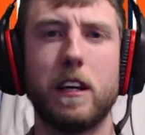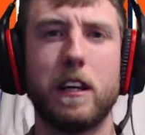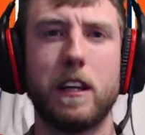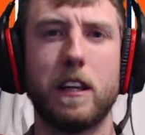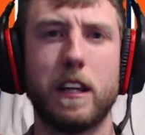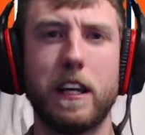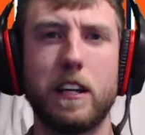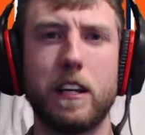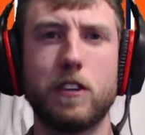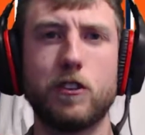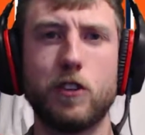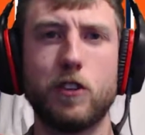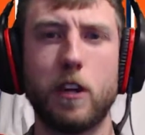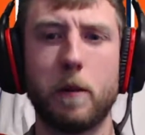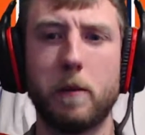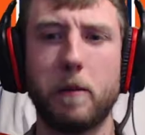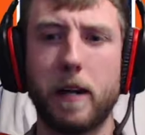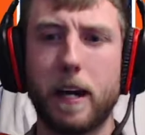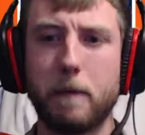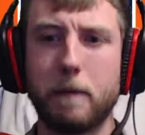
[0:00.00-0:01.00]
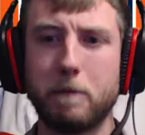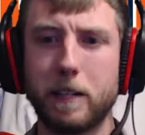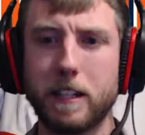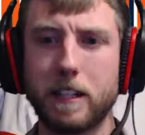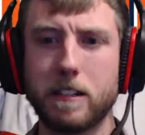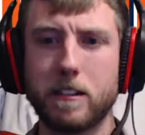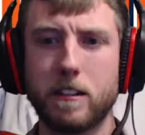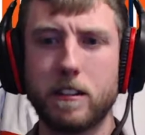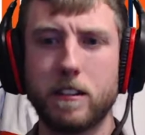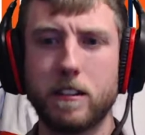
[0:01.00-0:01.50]
Ladies and gentlemen, I'm
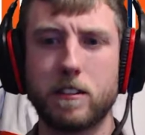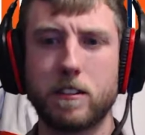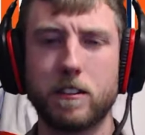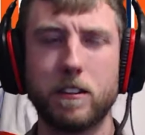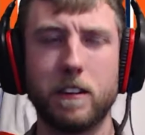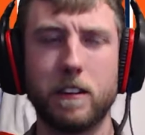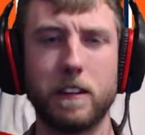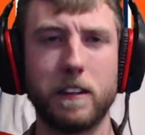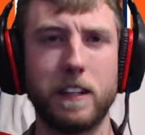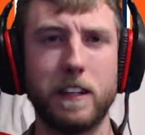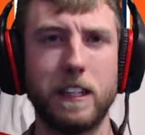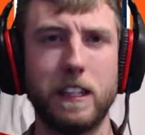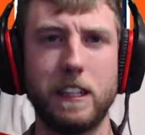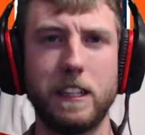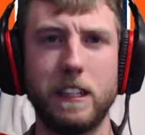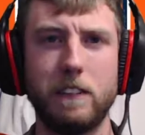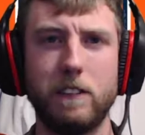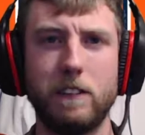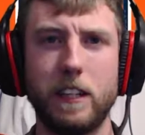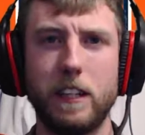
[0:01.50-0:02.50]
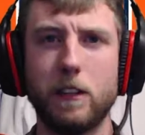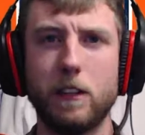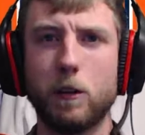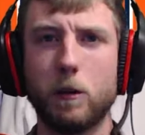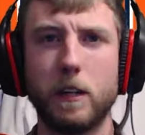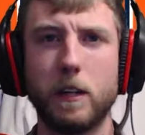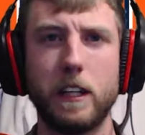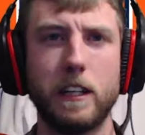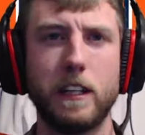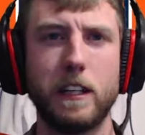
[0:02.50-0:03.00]
Tyson. This is Stolany TV. You don't
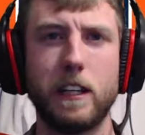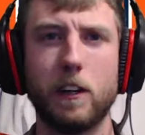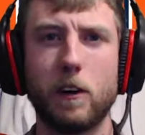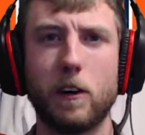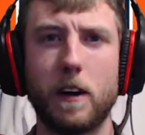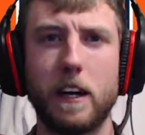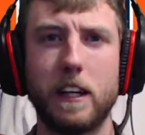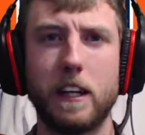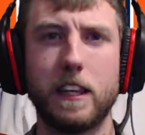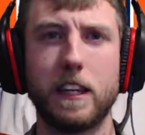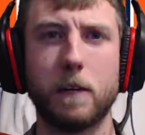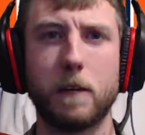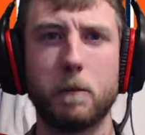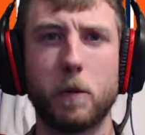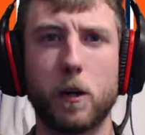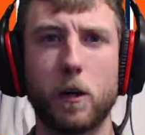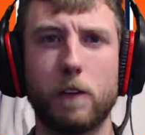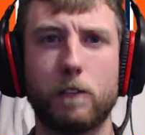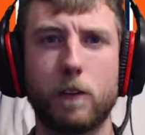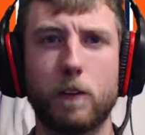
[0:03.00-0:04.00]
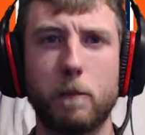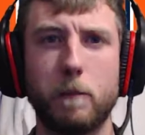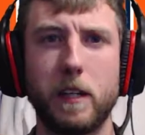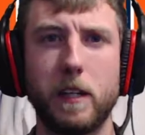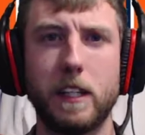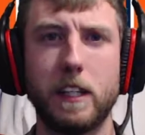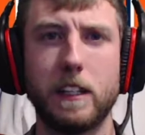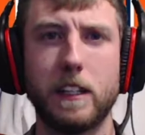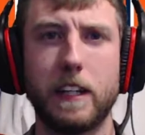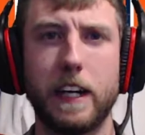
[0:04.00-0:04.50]
need to hear anything more from me
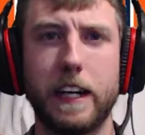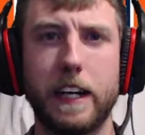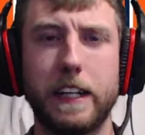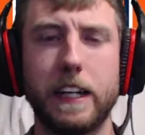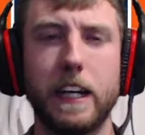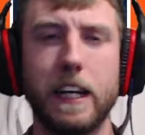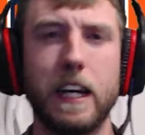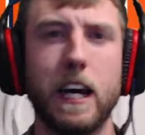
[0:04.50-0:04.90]
tonight.